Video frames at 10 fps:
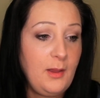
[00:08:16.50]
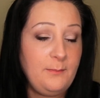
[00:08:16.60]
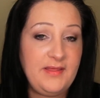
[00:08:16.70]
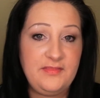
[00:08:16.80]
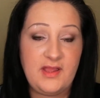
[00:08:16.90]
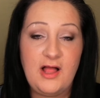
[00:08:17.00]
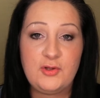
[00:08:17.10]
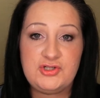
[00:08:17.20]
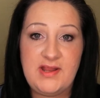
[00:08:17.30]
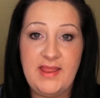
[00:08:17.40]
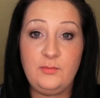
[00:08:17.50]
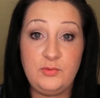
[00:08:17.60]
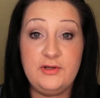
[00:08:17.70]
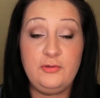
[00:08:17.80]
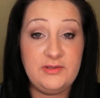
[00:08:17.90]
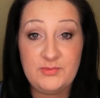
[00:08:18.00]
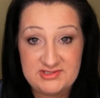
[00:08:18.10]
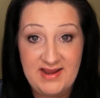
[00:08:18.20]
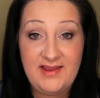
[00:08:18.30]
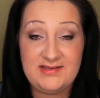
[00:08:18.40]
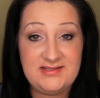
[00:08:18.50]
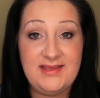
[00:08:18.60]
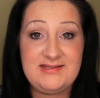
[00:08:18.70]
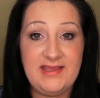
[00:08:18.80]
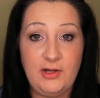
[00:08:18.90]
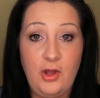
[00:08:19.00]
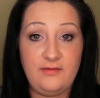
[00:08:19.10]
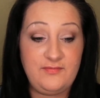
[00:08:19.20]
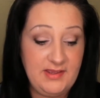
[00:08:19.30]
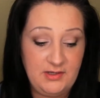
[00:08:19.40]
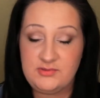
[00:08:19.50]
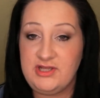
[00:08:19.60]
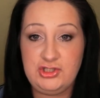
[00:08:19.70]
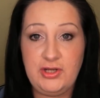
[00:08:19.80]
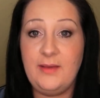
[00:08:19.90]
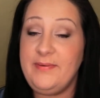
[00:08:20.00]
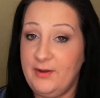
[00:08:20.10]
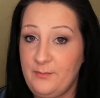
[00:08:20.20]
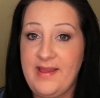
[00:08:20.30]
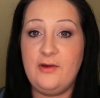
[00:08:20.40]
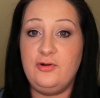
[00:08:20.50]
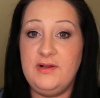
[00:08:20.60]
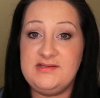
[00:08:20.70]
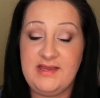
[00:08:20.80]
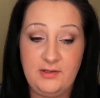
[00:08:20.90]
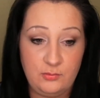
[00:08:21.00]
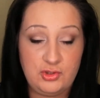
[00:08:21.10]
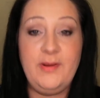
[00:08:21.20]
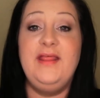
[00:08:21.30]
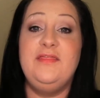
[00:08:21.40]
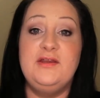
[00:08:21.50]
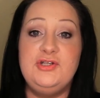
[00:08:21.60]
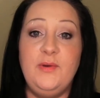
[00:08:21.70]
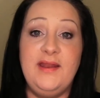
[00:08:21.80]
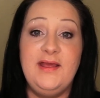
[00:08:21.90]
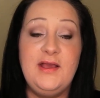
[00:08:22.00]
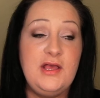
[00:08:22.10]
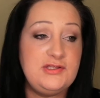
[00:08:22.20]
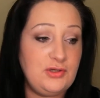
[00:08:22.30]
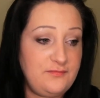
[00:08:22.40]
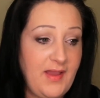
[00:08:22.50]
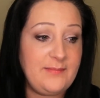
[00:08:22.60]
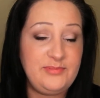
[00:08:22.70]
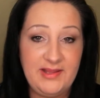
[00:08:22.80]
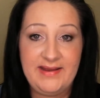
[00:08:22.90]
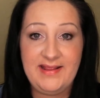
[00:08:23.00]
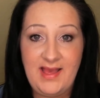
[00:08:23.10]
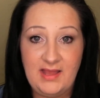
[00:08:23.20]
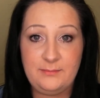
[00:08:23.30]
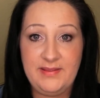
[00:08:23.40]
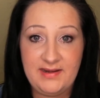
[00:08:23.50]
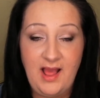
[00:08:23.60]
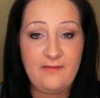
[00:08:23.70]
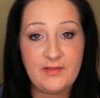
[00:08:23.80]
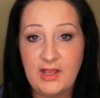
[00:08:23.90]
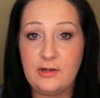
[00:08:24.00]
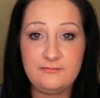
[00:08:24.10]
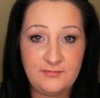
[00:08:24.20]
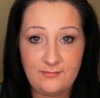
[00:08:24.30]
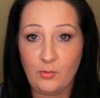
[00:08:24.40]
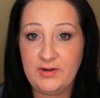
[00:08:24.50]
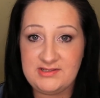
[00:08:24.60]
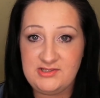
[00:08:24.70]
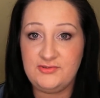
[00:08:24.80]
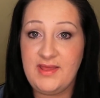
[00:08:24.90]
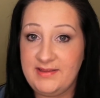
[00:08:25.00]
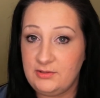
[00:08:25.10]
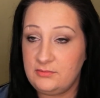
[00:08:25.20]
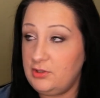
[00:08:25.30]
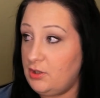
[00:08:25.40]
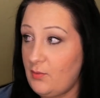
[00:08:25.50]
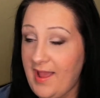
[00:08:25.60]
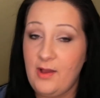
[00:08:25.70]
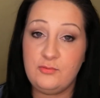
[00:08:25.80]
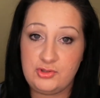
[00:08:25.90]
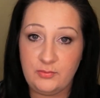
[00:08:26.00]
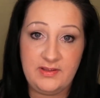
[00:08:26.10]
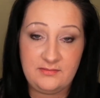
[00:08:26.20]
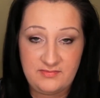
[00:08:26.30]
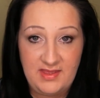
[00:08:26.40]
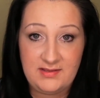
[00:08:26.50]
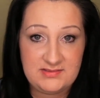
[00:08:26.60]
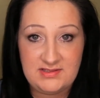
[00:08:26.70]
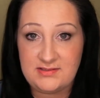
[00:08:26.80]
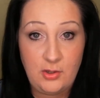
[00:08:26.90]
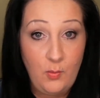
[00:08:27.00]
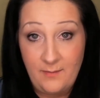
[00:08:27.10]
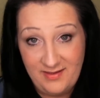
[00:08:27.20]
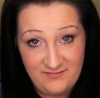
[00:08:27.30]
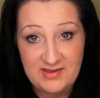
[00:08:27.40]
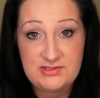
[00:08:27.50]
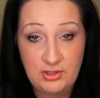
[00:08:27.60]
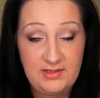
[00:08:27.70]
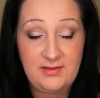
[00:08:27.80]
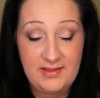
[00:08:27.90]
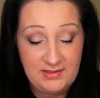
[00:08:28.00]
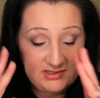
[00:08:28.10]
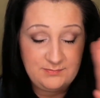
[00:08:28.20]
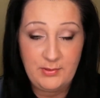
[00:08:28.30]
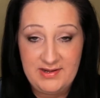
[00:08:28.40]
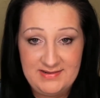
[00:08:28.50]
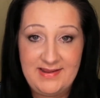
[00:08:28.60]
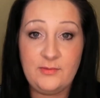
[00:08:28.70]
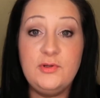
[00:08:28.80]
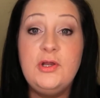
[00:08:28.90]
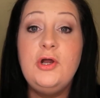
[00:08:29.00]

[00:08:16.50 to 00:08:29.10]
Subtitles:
But the Colorstay literally will stay on until I take it off. I don't touch it up, I don't powder it, I don't do anything to it. So if I'm planning on being on the go from morning till night, you know, out doing things and don't want my face looking like it's breaking down